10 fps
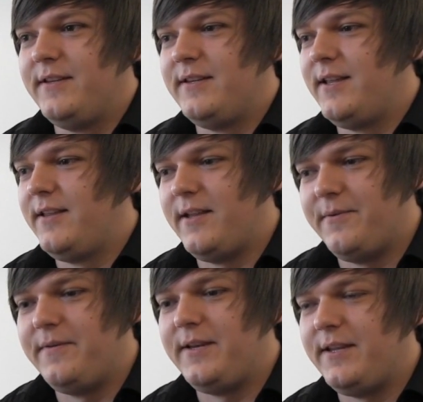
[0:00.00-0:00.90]
and they
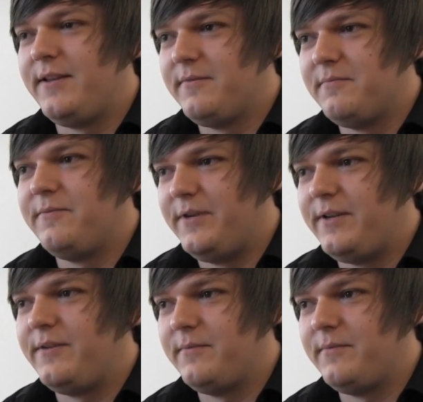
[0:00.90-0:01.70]
were really